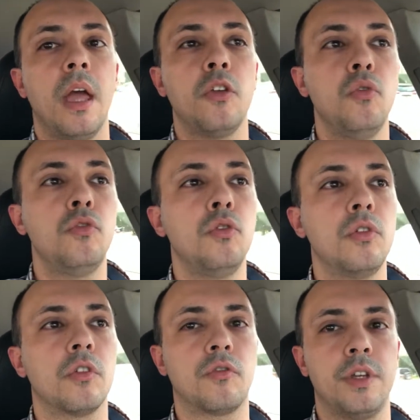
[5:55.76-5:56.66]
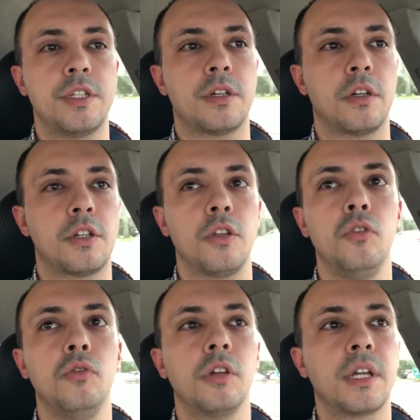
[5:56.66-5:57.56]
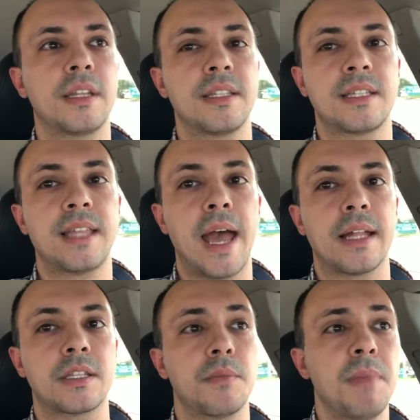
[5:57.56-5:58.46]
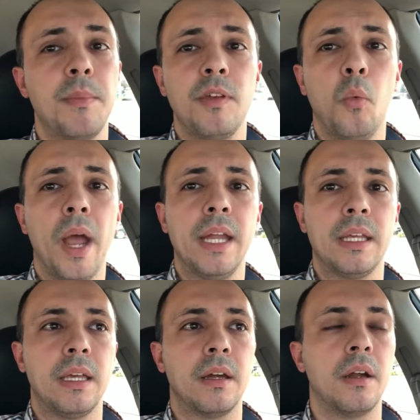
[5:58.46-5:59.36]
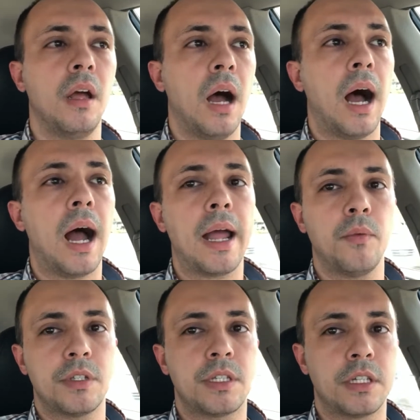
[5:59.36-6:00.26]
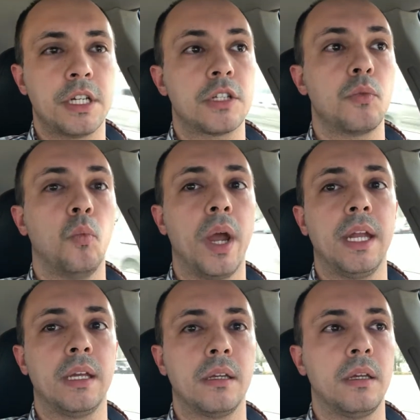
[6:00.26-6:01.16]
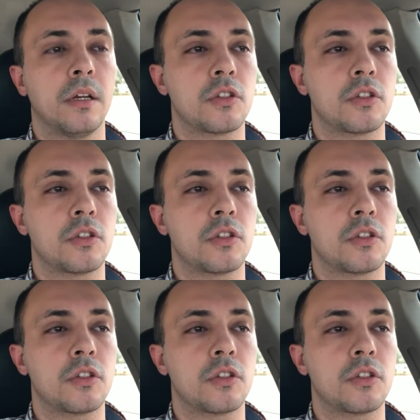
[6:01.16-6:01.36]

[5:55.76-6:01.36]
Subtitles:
You do your research. You look at the stats. Maybe you wait a year. I would suggest waiting a year.